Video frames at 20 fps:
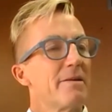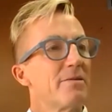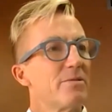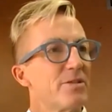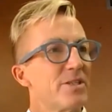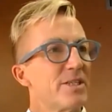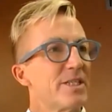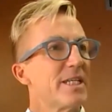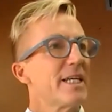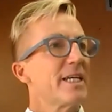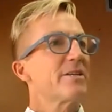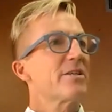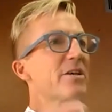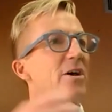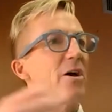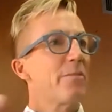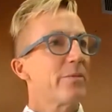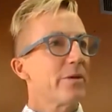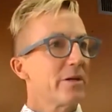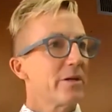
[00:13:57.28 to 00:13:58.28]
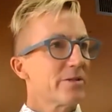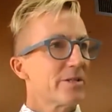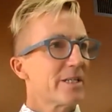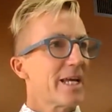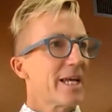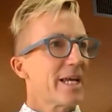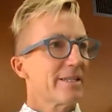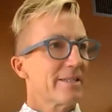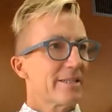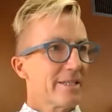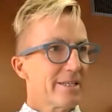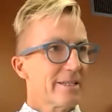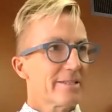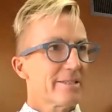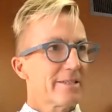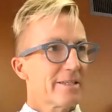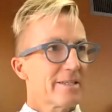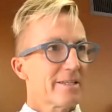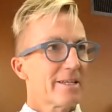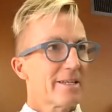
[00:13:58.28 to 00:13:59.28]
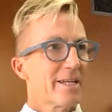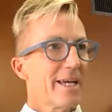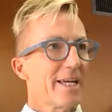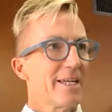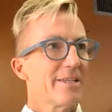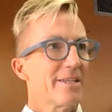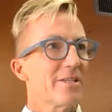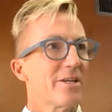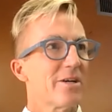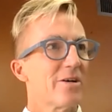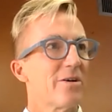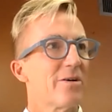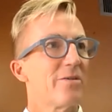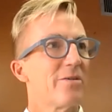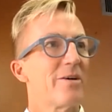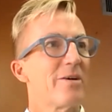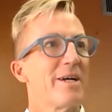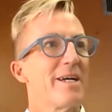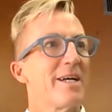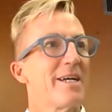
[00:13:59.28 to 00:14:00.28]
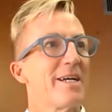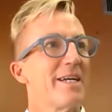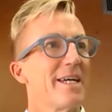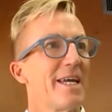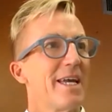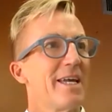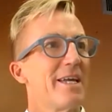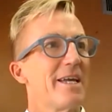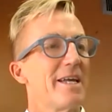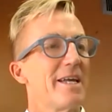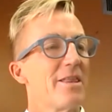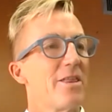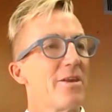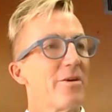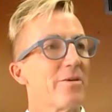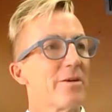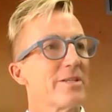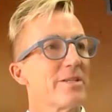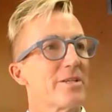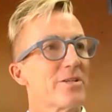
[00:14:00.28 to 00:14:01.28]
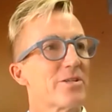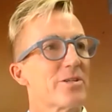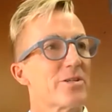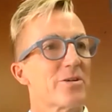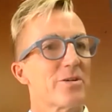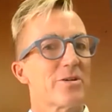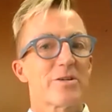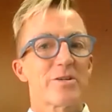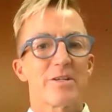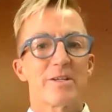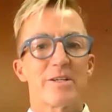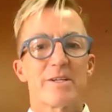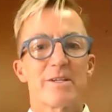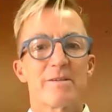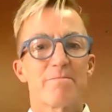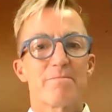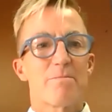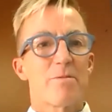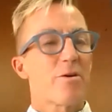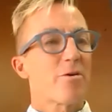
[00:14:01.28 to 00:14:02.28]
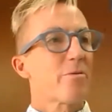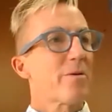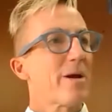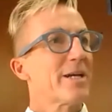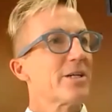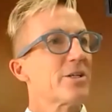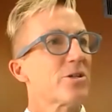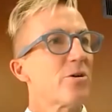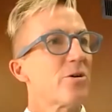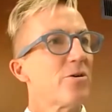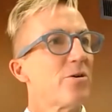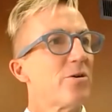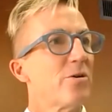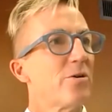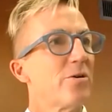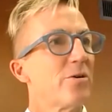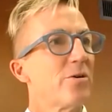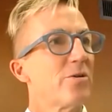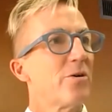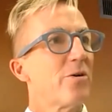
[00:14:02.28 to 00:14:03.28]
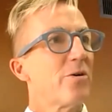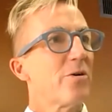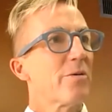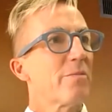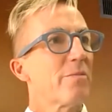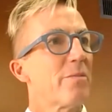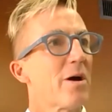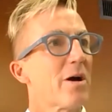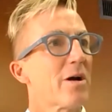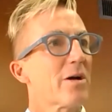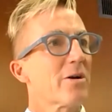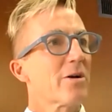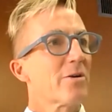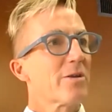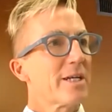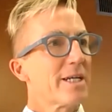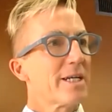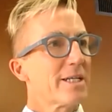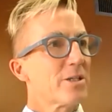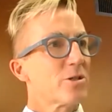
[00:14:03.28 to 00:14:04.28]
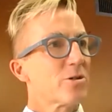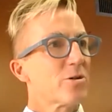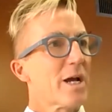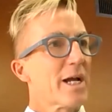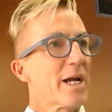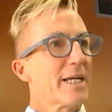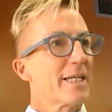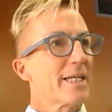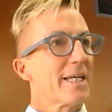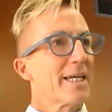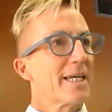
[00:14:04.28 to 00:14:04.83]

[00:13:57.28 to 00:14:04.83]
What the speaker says: seeks homeostasis. And so there is a certain threshold or marker that it's trying to